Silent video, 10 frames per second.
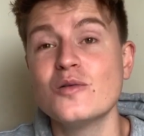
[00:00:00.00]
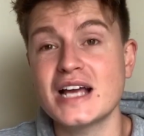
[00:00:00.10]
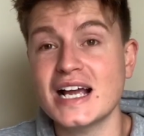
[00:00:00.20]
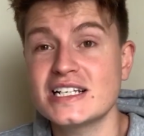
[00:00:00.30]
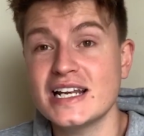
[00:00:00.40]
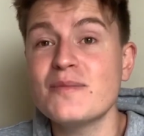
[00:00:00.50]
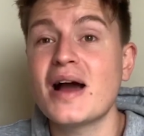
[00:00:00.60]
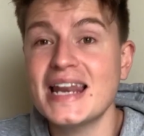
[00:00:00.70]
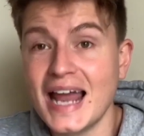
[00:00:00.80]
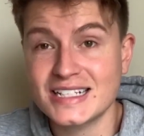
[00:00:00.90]
was actually
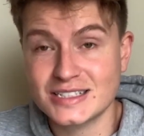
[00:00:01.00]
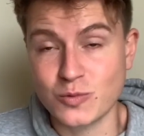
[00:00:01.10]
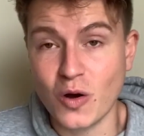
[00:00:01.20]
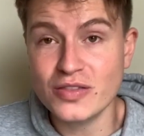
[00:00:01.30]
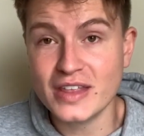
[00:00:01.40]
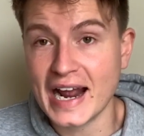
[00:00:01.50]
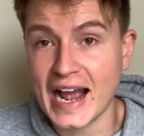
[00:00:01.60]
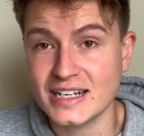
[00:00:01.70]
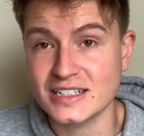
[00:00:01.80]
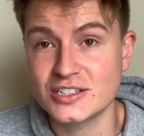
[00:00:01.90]
my last one that I
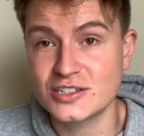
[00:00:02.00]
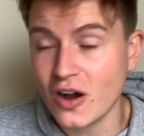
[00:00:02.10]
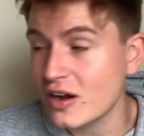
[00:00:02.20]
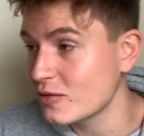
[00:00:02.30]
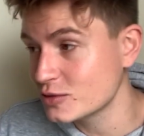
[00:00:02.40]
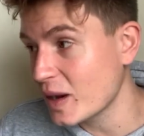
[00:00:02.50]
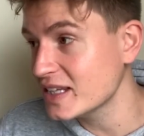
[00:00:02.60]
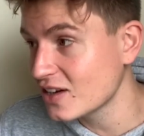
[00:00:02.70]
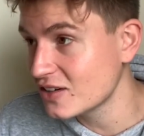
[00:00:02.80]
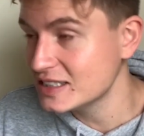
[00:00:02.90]
had in stock. I was
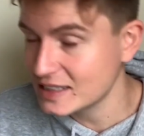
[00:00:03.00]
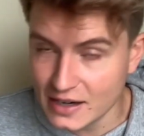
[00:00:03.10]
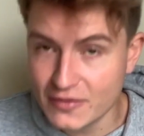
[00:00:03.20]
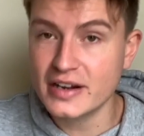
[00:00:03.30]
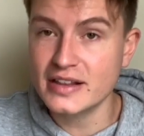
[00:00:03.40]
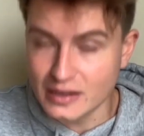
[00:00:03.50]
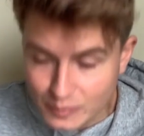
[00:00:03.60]
waiting on a delivery that